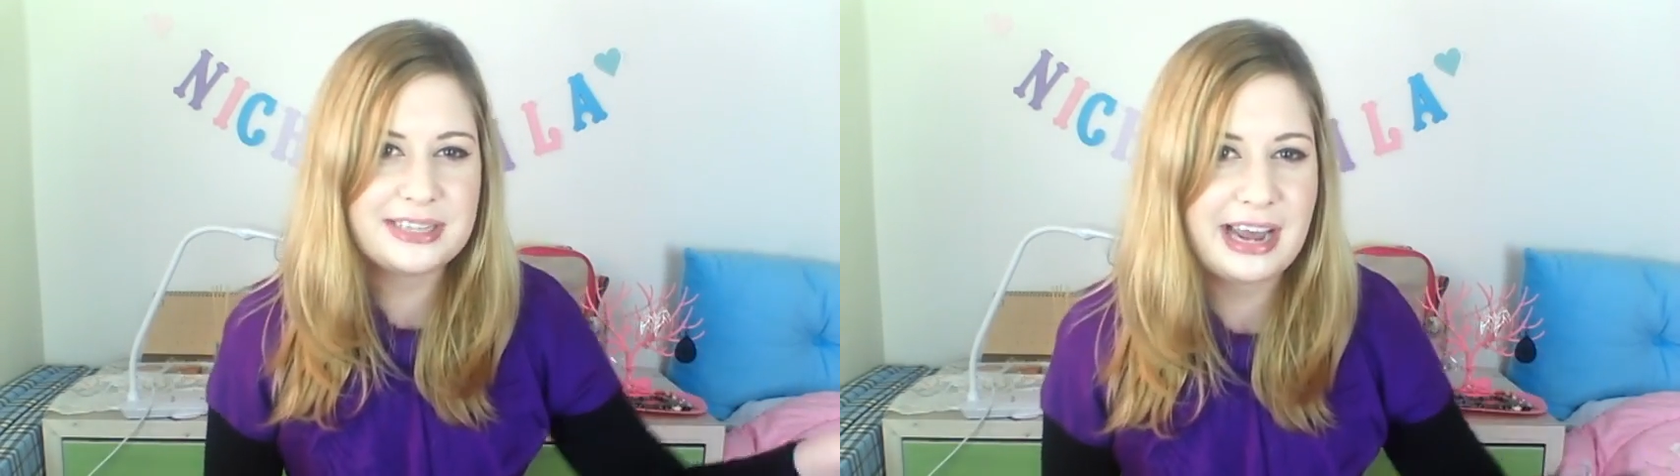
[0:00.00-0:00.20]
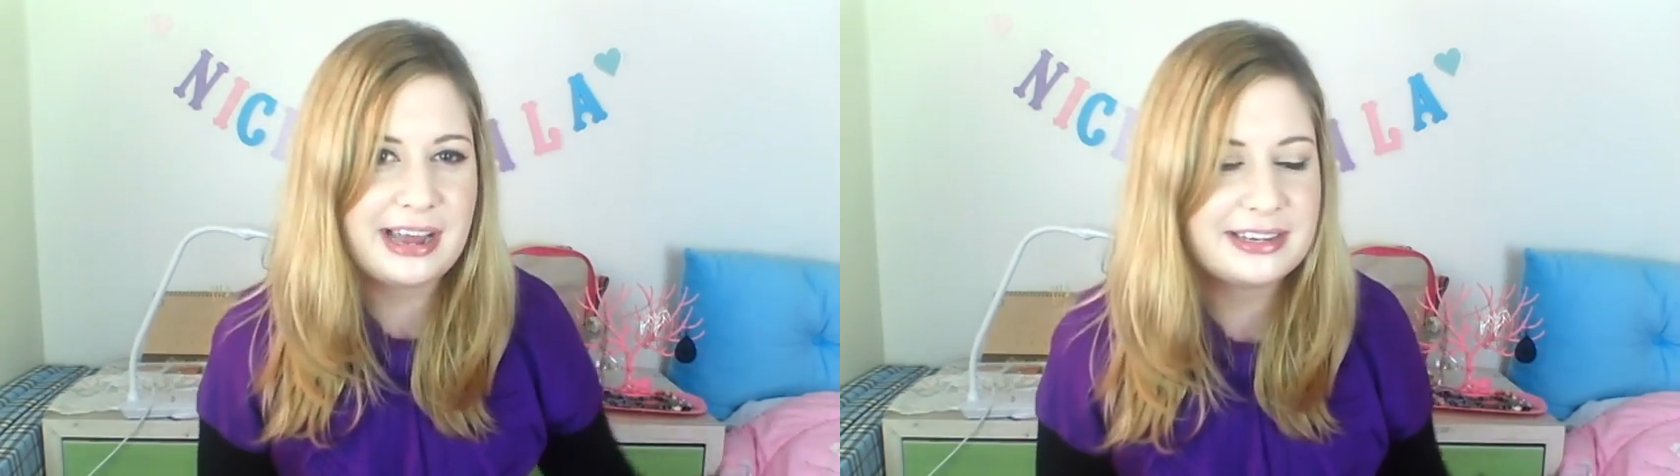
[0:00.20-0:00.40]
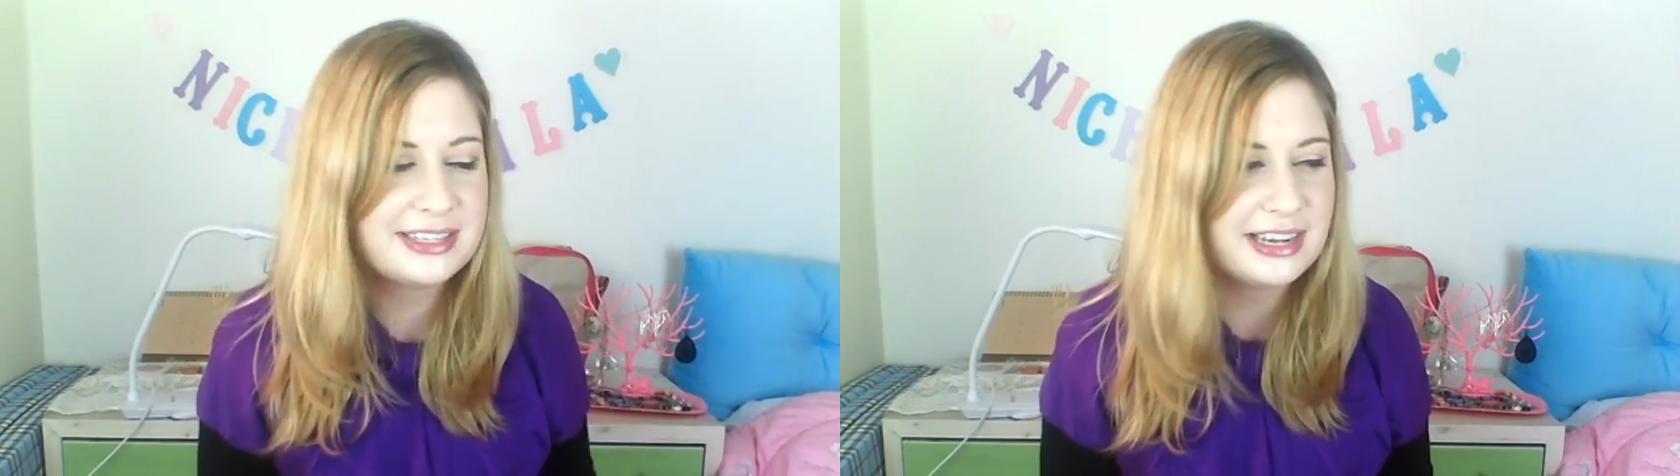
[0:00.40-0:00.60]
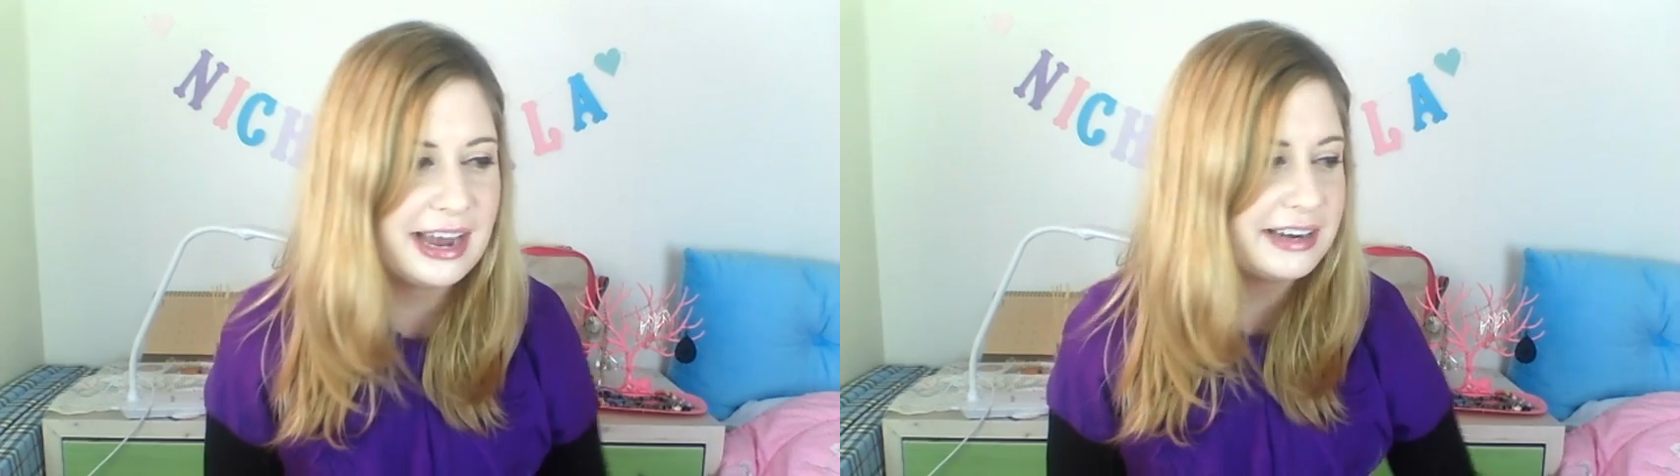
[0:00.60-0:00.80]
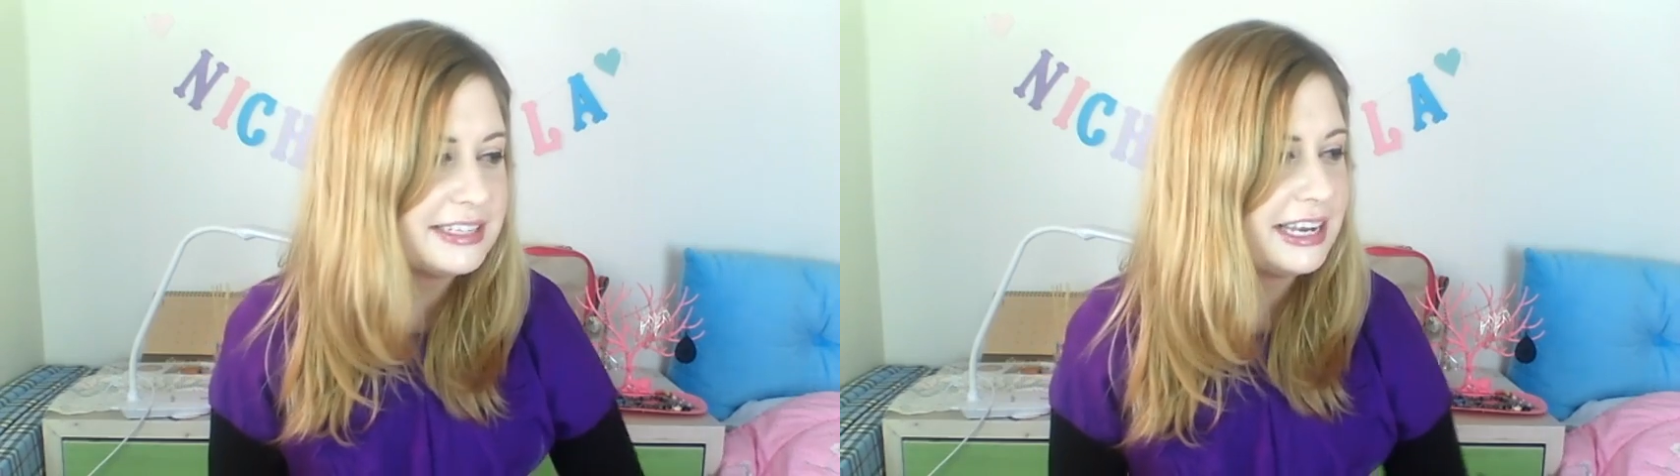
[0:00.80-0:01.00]

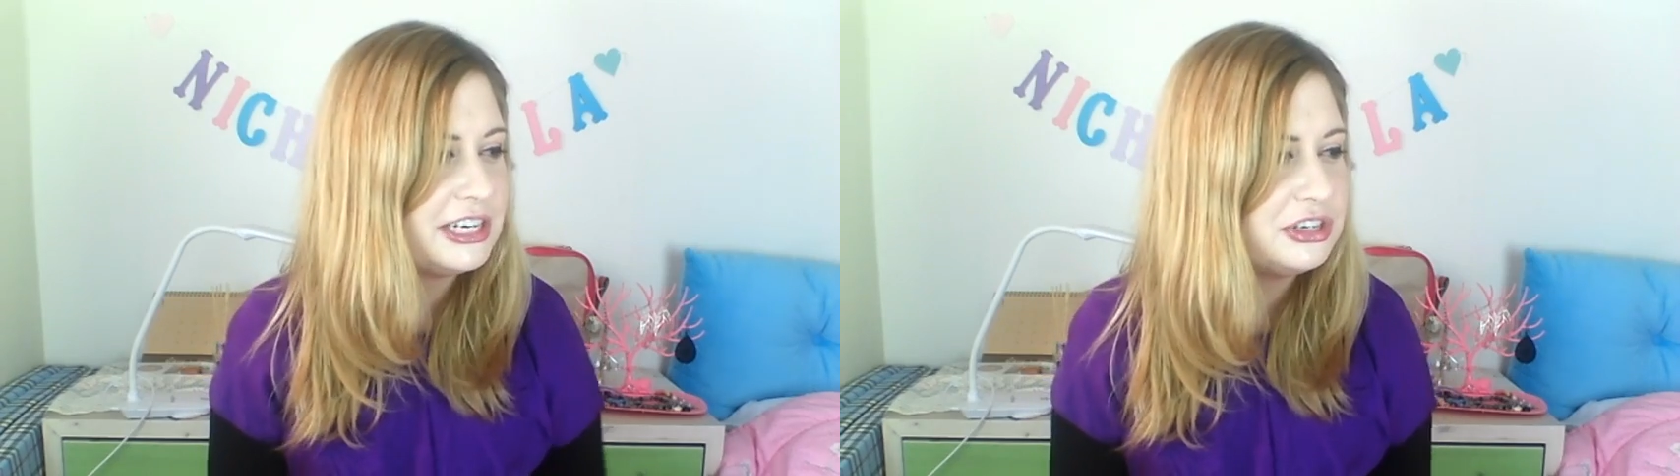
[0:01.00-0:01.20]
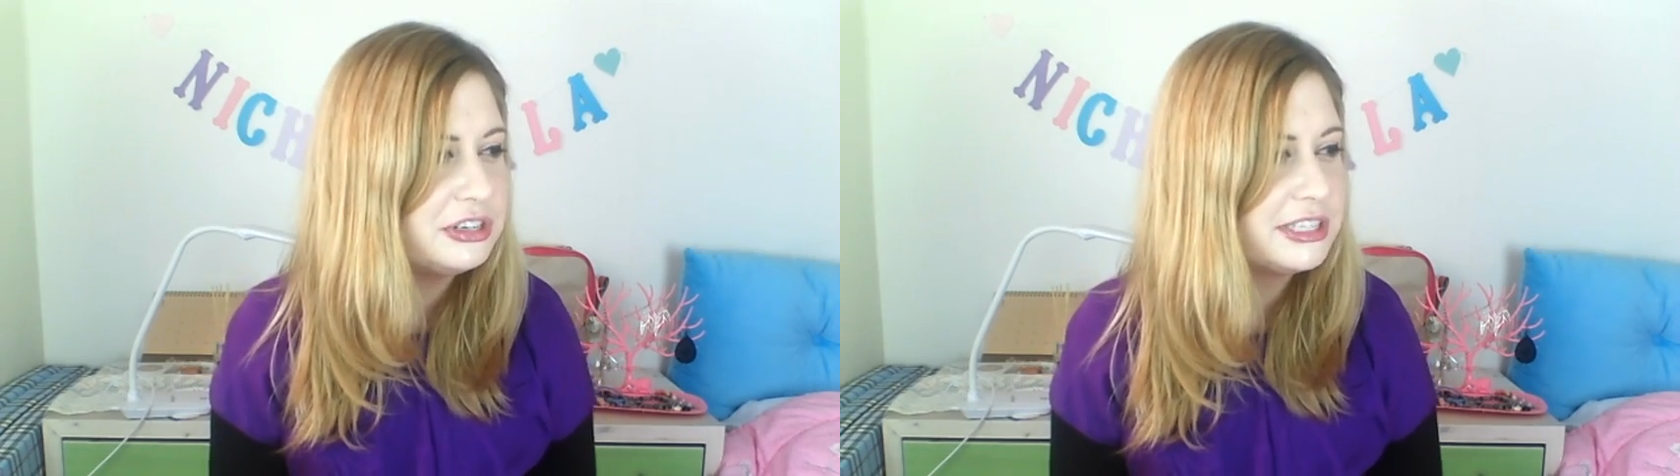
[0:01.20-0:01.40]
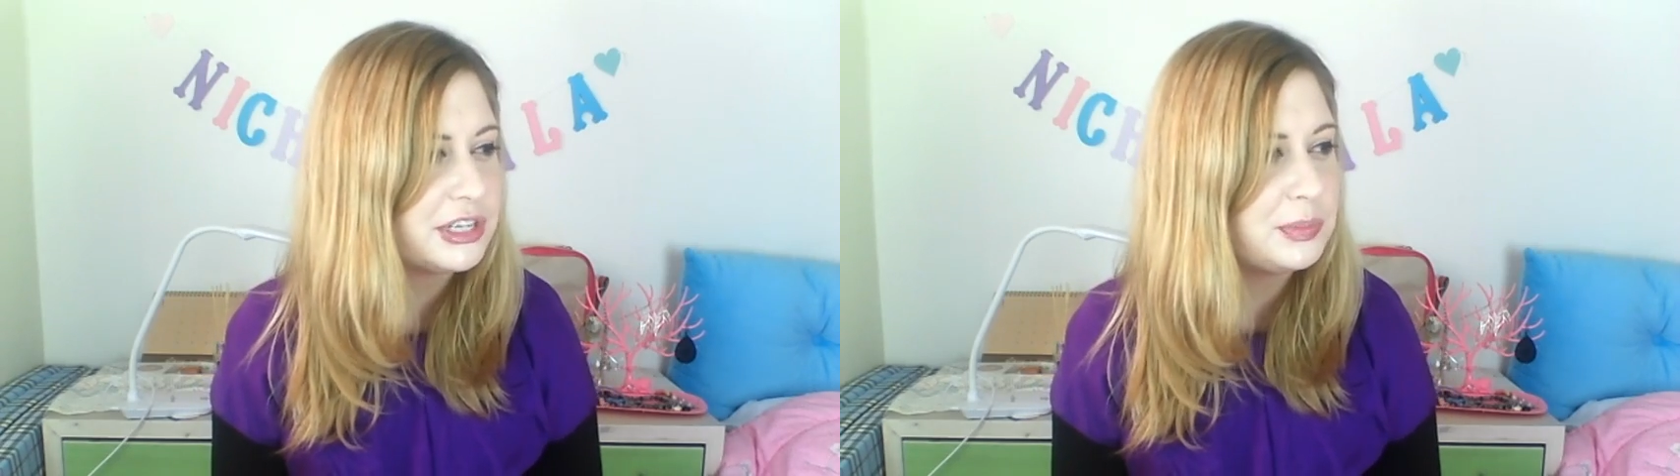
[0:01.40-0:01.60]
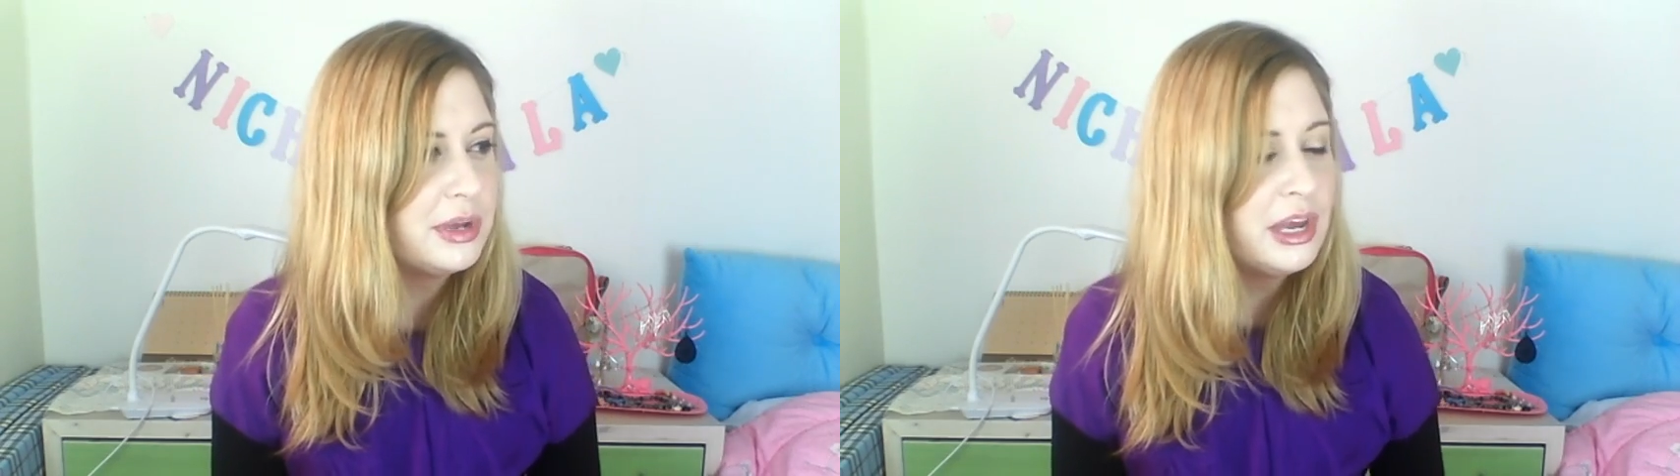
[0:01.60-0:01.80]
artists had used them.